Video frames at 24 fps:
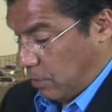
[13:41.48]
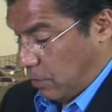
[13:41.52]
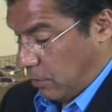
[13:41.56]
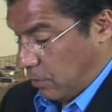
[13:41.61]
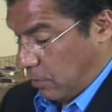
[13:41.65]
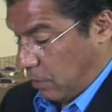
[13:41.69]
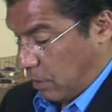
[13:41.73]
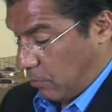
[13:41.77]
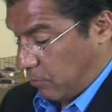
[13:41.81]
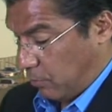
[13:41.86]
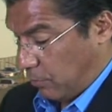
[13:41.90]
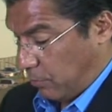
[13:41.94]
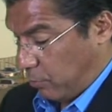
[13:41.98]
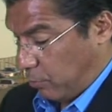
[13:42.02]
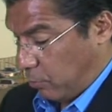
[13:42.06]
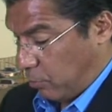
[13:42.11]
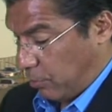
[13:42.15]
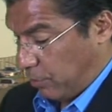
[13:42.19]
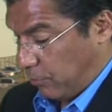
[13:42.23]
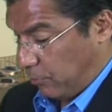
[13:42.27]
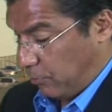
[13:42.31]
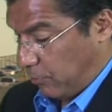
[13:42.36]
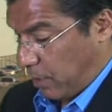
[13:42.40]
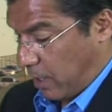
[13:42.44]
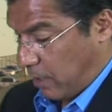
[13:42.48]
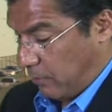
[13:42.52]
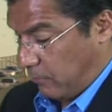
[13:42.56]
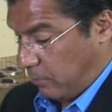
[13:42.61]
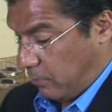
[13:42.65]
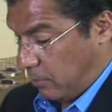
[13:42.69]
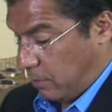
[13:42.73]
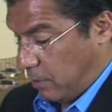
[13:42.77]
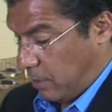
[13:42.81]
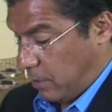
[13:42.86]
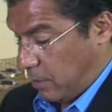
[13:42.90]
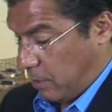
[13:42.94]
reporting
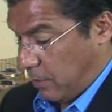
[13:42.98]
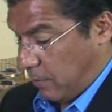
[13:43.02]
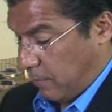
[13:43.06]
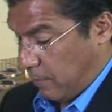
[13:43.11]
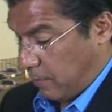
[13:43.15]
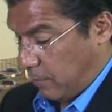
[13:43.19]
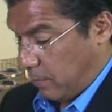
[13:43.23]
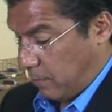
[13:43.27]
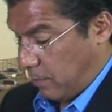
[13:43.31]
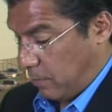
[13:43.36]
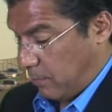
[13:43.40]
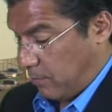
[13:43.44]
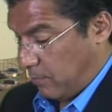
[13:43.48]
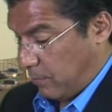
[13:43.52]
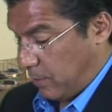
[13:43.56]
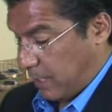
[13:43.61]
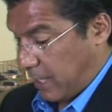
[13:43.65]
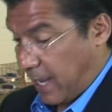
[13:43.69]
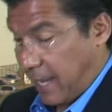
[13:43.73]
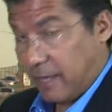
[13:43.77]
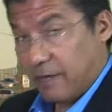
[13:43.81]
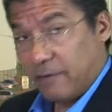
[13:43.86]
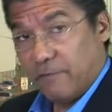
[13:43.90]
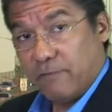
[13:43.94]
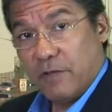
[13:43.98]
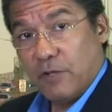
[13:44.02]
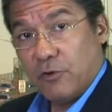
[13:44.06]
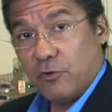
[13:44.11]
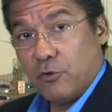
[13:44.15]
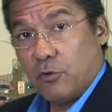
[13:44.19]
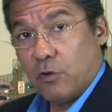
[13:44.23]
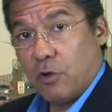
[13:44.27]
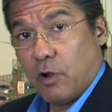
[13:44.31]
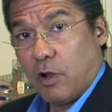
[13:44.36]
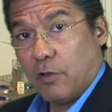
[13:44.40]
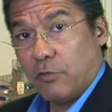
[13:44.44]
driver, the mechanic,
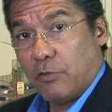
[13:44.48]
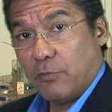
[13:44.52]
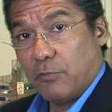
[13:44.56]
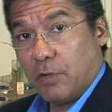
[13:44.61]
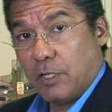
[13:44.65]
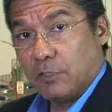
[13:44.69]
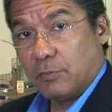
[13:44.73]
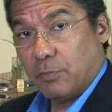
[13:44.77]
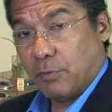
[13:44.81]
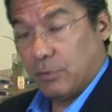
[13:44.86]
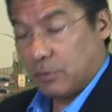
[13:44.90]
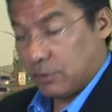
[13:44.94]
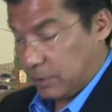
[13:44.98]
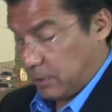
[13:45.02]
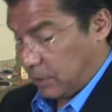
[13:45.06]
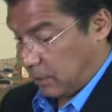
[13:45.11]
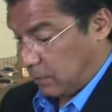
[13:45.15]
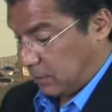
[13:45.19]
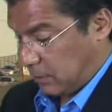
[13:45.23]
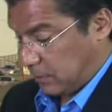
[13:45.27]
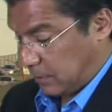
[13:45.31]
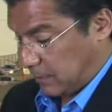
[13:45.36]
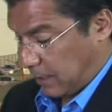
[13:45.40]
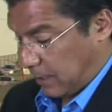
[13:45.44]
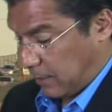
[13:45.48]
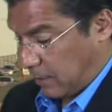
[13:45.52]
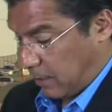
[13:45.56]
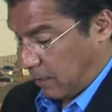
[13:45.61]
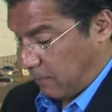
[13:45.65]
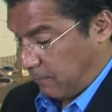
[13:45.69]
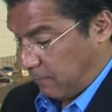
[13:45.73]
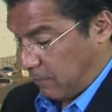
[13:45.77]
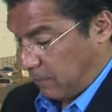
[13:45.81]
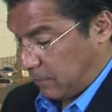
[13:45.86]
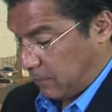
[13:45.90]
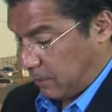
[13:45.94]
vendor, or authorized personnel to sign
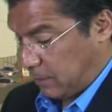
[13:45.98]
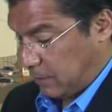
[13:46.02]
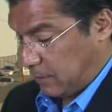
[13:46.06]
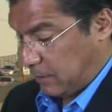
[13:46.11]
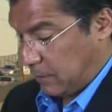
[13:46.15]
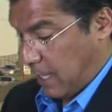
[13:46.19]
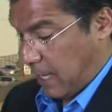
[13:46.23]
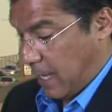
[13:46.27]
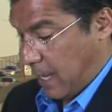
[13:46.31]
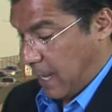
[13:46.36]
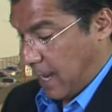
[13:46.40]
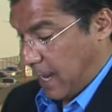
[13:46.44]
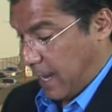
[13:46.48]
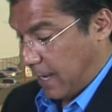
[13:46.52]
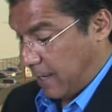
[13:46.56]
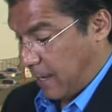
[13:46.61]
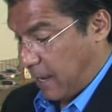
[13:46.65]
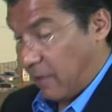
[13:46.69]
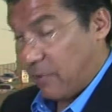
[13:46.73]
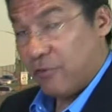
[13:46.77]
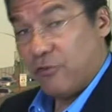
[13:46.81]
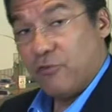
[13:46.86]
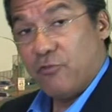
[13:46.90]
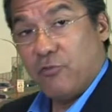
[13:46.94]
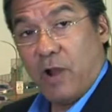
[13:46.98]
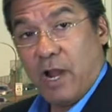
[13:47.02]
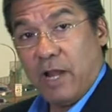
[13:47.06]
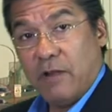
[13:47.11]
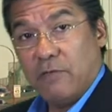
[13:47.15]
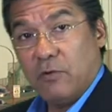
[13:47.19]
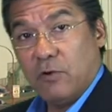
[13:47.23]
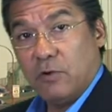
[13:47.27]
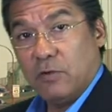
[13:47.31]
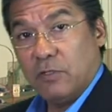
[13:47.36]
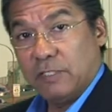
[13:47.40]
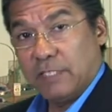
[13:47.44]
off on this, and now the
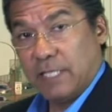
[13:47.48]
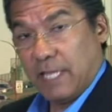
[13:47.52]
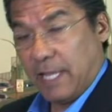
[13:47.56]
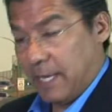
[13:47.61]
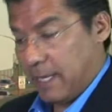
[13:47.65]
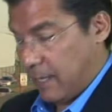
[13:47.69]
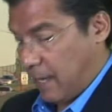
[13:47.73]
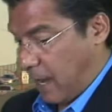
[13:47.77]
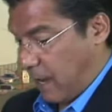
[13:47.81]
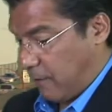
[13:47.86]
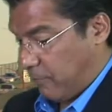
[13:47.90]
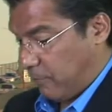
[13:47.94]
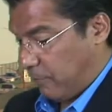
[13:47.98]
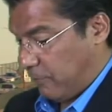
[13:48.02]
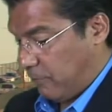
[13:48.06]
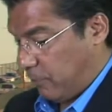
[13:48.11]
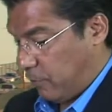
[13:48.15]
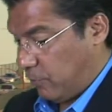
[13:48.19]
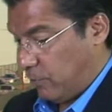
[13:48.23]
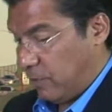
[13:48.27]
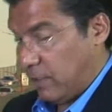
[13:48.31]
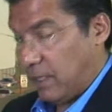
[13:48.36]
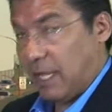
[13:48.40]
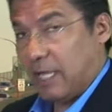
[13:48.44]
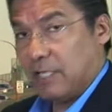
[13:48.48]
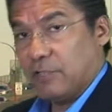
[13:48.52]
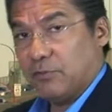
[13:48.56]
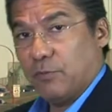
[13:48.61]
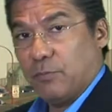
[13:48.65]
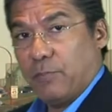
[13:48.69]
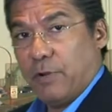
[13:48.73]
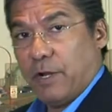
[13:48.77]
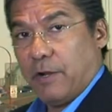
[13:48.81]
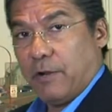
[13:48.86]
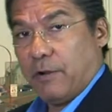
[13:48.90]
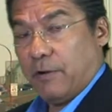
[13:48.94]
driver saying, I reviewed the last
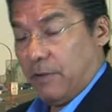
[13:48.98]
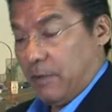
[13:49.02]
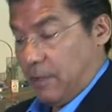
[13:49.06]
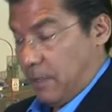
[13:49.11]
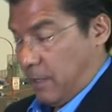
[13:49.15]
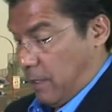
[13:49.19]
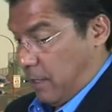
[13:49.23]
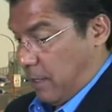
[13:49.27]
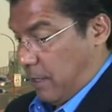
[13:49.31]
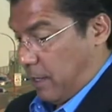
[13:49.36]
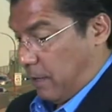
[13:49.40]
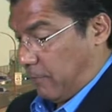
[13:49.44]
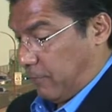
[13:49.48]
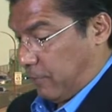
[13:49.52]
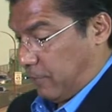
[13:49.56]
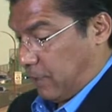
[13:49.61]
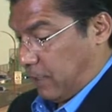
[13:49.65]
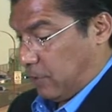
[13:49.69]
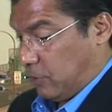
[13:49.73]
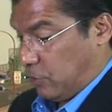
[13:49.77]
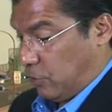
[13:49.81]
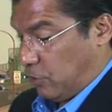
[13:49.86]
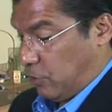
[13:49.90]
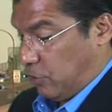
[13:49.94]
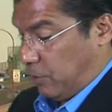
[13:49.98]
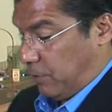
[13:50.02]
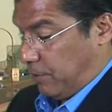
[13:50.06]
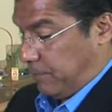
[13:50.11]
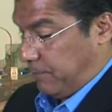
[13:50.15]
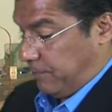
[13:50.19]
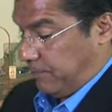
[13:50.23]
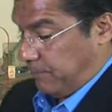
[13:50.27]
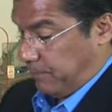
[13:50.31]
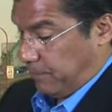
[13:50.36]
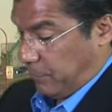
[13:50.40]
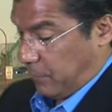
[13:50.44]
repair, everything's
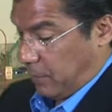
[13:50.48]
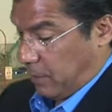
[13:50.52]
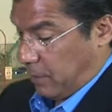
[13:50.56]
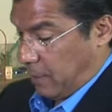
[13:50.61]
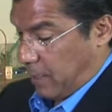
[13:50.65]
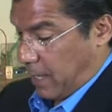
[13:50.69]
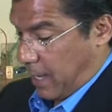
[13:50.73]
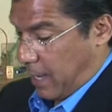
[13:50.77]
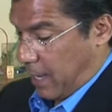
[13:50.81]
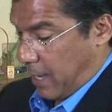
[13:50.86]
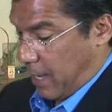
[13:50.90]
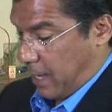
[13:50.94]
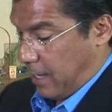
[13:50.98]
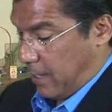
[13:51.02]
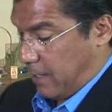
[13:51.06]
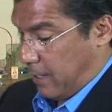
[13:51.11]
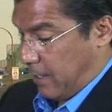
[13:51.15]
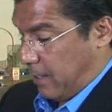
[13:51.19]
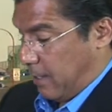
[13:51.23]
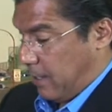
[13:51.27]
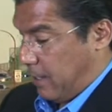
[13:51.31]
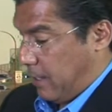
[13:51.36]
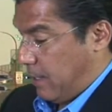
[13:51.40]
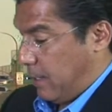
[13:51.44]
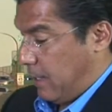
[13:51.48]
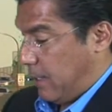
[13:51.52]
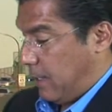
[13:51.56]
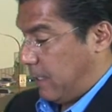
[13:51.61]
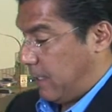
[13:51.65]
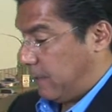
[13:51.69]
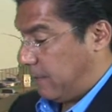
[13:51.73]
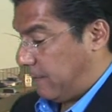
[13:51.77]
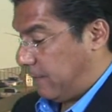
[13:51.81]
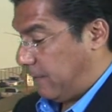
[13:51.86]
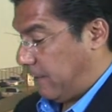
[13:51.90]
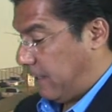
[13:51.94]
good, and
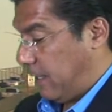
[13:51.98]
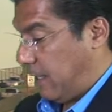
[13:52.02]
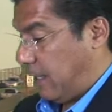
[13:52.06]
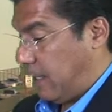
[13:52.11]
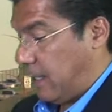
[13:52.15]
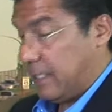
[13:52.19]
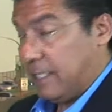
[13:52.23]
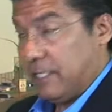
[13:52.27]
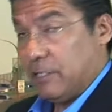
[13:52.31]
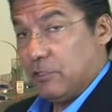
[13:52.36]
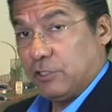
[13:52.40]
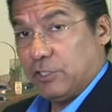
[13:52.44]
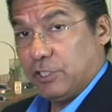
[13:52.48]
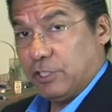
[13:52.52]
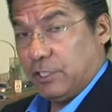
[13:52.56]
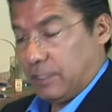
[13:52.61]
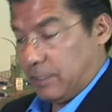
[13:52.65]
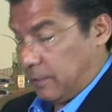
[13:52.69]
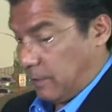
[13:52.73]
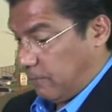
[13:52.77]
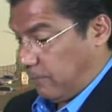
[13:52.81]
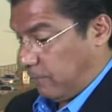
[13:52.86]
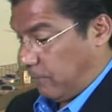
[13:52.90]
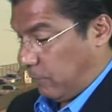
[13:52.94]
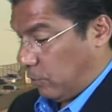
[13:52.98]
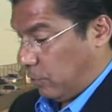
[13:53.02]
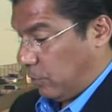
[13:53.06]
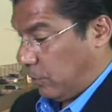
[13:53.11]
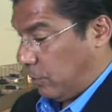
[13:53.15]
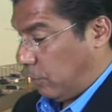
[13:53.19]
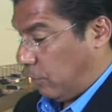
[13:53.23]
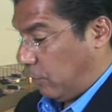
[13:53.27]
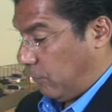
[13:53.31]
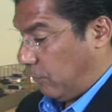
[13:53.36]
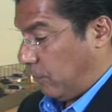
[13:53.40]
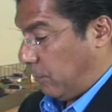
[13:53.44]
he or she can then fold it
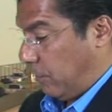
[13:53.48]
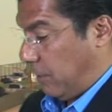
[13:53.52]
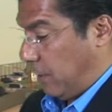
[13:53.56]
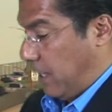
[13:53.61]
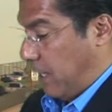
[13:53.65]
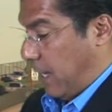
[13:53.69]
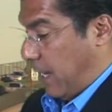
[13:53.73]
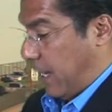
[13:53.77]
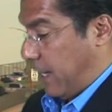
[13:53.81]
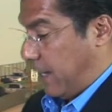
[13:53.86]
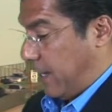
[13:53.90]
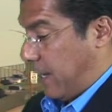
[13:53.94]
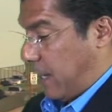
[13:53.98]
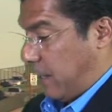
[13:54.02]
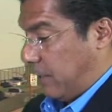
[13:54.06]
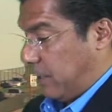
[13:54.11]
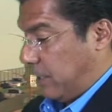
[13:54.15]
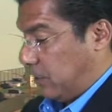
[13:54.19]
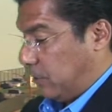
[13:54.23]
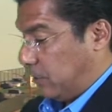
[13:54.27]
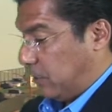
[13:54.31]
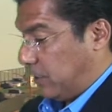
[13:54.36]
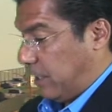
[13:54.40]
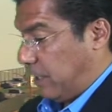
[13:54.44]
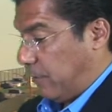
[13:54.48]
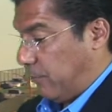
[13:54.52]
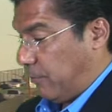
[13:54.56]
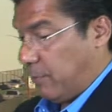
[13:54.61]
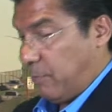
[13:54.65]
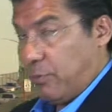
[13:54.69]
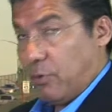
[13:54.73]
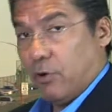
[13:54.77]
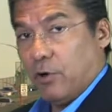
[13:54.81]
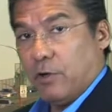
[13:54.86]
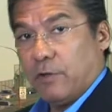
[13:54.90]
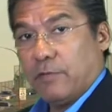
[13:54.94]
over, and now here's their
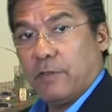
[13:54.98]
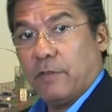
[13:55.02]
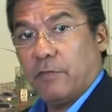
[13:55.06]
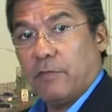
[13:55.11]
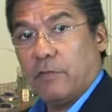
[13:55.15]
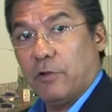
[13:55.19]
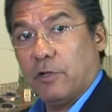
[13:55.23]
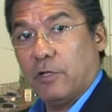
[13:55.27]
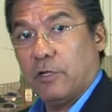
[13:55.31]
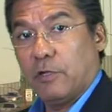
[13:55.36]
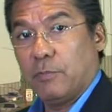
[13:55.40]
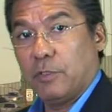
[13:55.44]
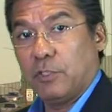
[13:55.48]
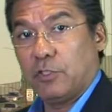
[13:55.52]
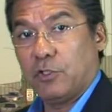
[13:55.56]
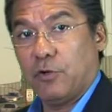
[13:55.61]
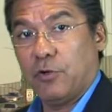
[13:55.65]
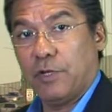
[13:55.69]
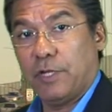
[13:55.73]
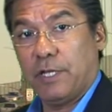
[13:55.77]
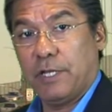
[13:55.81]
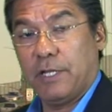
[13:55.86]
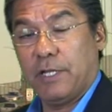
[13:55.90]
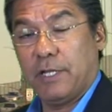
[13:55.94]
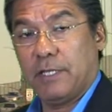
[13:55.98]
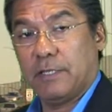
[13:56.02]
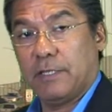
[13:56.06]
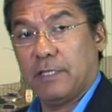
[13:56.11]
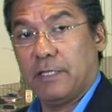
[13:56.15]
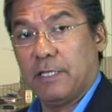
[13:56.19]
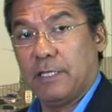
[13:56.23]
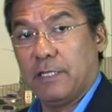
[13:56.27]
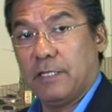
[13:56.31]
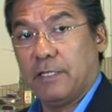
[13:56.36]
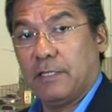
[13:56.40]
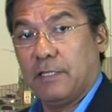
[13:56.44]
report that they're going to be turning in at
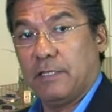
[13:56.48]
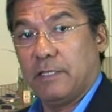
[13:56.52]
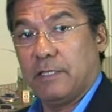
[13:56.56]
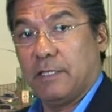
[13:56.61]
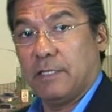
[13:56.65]
the end of